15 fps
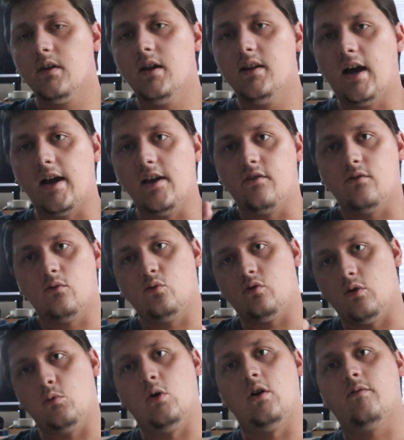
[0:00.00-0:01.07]
and that is
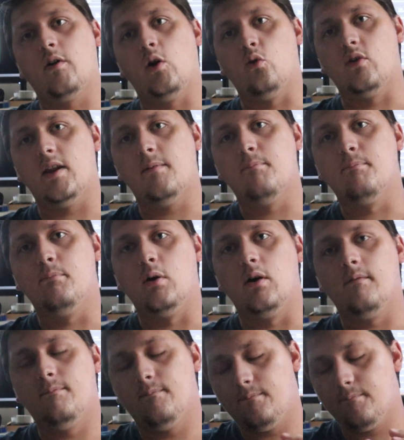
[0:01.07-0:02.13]
also what I've coded in.
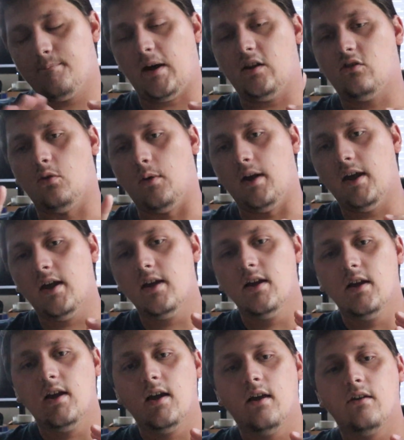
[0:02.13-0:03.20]
But back to it.
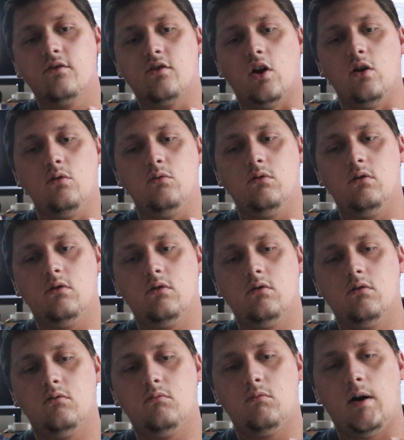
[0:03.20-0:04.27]
So
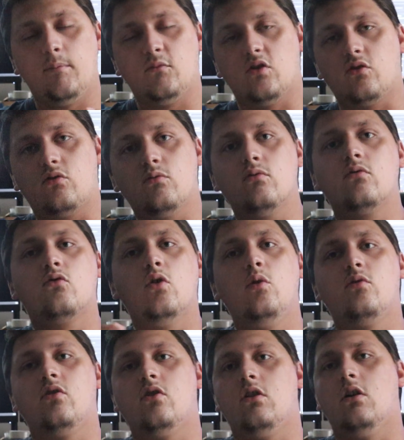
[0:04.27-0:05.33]
I'm just
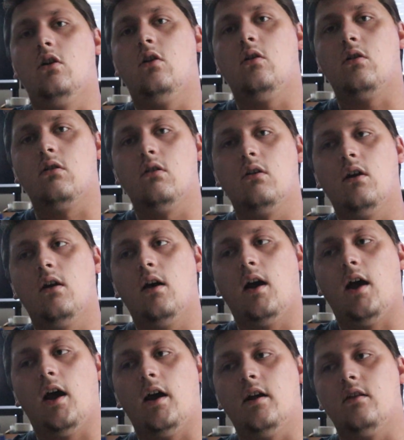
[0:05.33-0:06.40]
cruising along
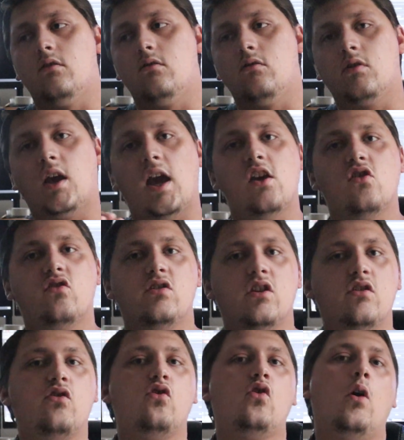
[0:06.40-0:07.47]
and
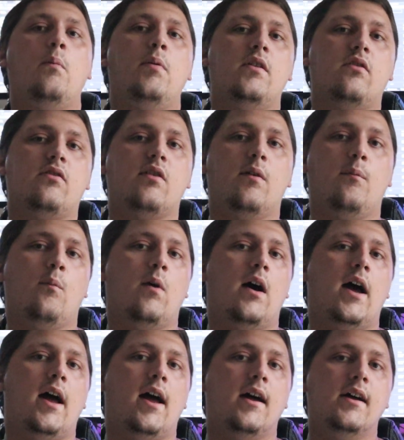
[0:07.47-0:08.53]
occasionally stopping
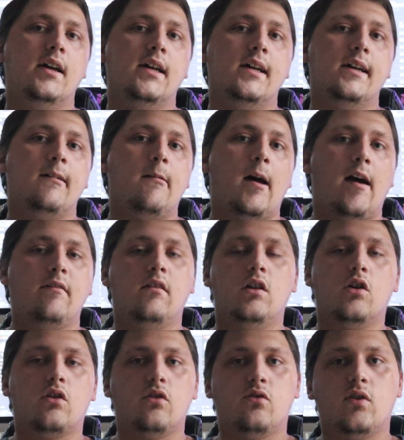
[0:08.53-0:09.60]
somewhere, having a
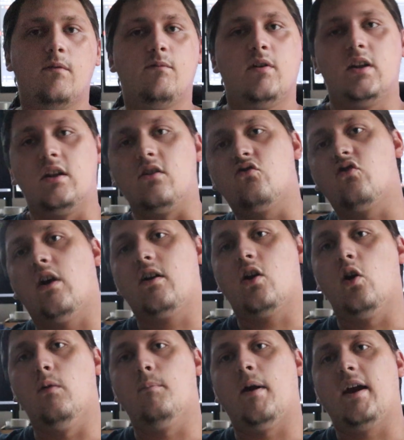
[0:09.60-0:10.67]
look at something, and
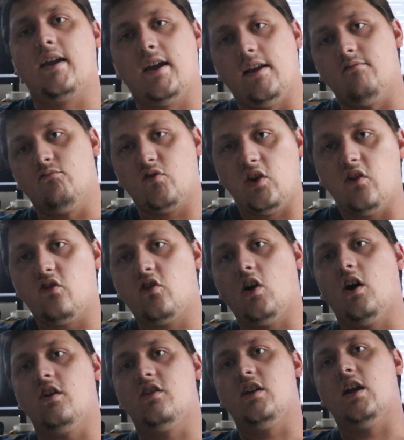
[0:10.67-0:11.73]
going back in,
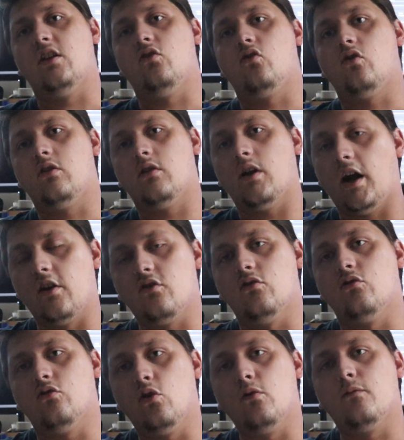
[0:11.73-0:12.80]
restarting the engine, as
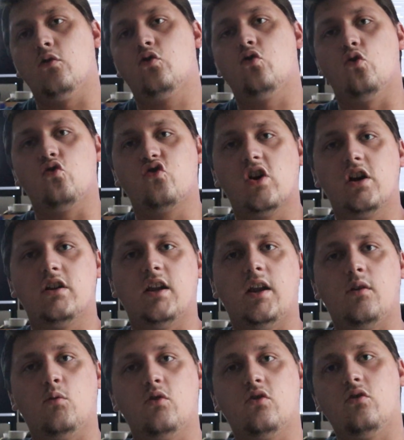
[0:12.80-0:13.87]
you do for short
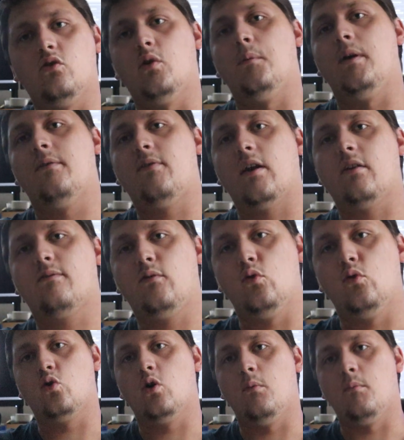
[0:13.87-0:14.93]
journeys, which normally affects
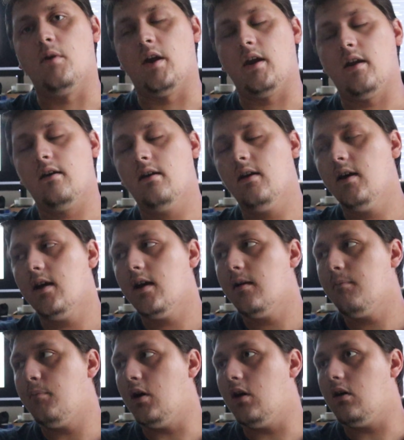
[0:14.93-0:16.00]
economy.
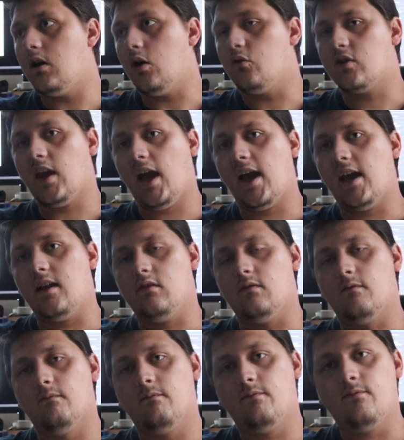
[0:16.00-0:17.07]
But I was
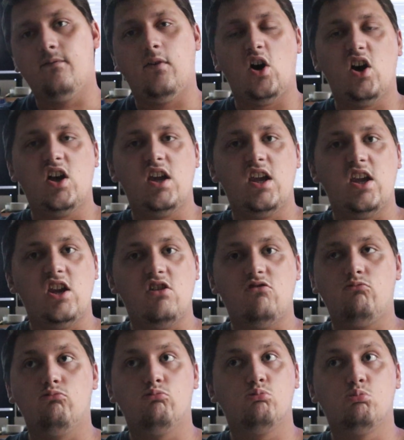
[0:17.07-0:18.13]
getting
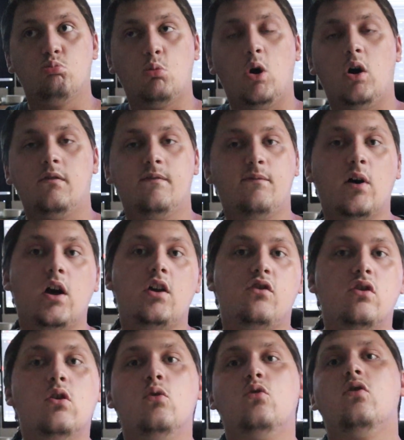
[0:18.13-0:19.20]
31,
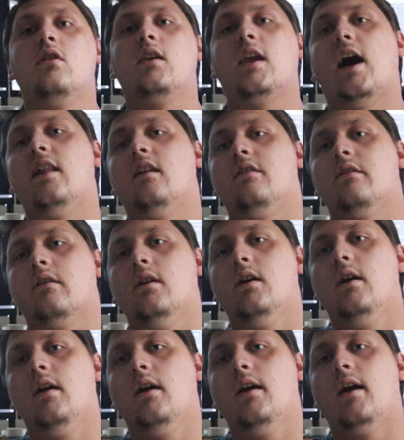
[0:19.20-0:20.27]
32 to the gallon
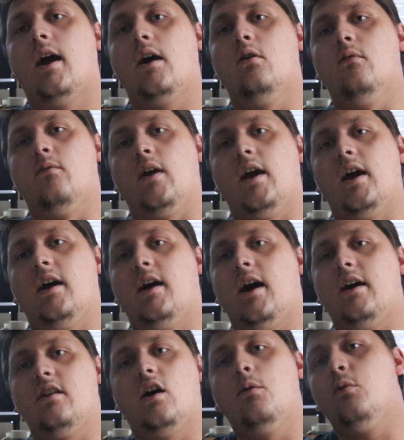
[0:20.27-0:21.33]
out of it,
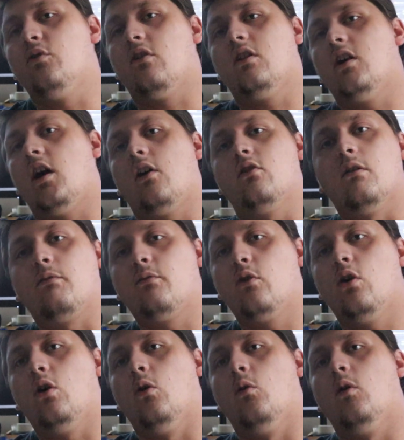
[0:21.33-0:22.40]
and I wasn't light on the
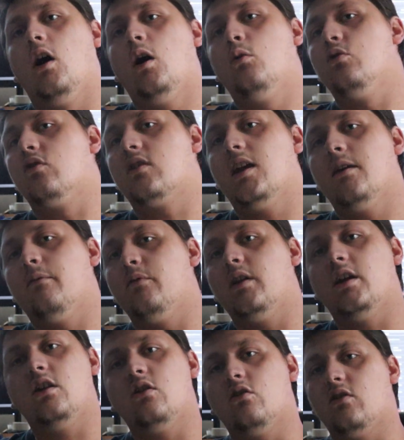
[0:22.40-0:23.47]
throttle. I was giving
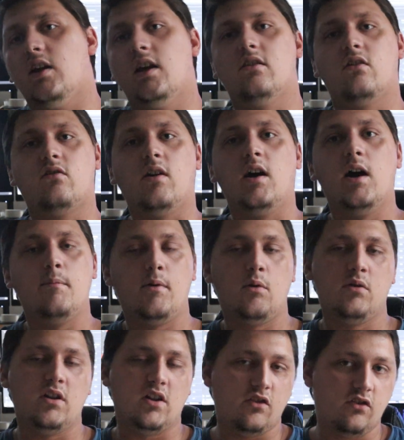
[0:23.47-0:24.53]
it, you could hear the turbo
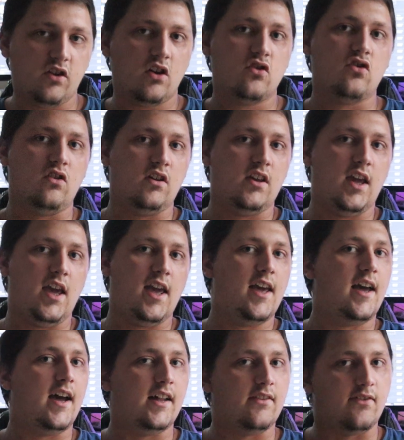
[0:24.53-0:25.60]
with the induction
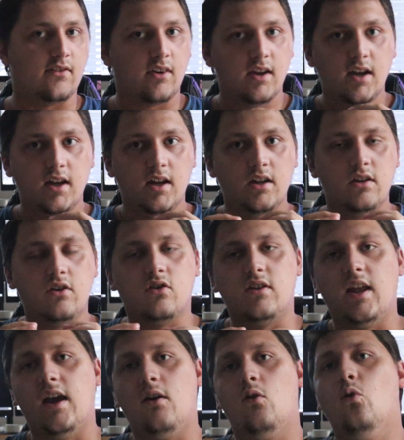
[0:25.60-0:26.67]
kit, and you could
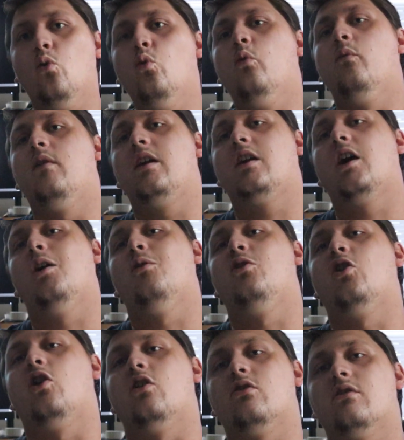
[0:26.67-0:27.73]
hear all of it
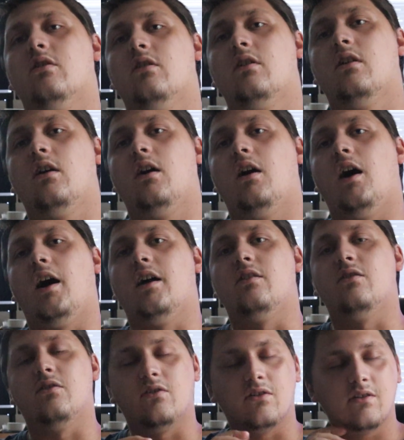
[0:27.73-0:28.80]
going on,
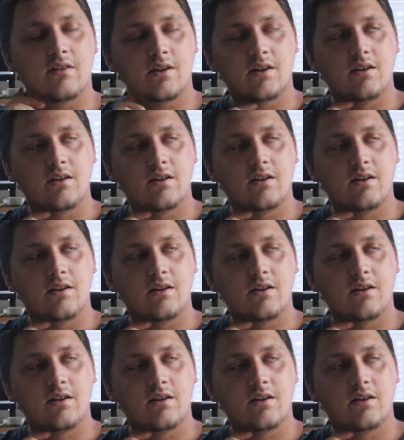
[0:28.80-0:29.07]
and